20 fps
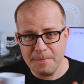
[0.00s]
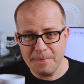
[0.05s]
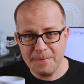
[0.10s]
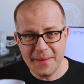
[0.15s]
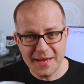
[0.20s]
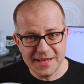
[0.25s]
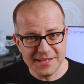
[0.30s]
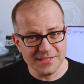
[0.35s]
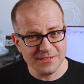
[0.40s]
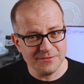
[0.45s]

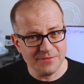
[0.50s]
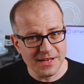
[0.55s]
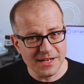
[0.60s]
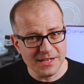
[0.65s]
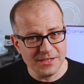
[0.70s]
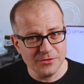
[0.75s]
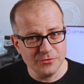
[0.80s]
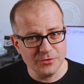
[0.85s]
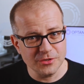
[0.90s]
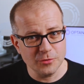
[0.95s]
best
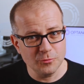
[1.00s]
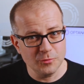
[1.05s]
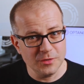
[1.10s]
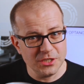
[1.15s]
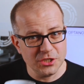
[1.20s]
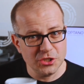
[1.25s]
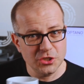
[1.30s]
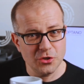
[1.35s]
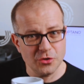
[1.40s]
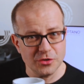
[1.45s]
values we
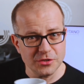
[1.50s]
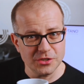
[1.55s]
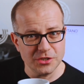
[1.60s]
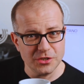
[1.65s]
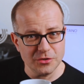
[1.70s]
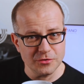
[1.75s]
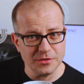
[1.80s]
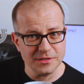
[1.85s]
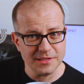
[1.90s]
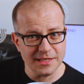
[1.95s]
should
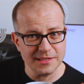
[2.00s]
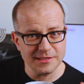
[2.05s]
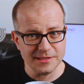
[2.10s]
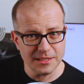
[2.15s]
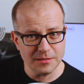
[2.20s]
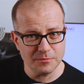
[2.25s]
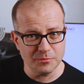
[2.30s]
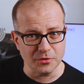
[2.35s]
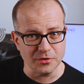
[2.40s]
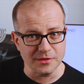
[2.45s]
use as
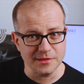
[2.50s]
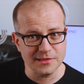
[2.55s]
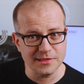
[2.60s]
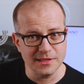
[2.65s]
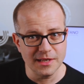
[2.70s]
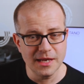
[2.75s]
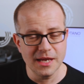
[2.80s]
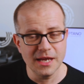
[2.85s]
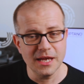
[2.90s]
inputs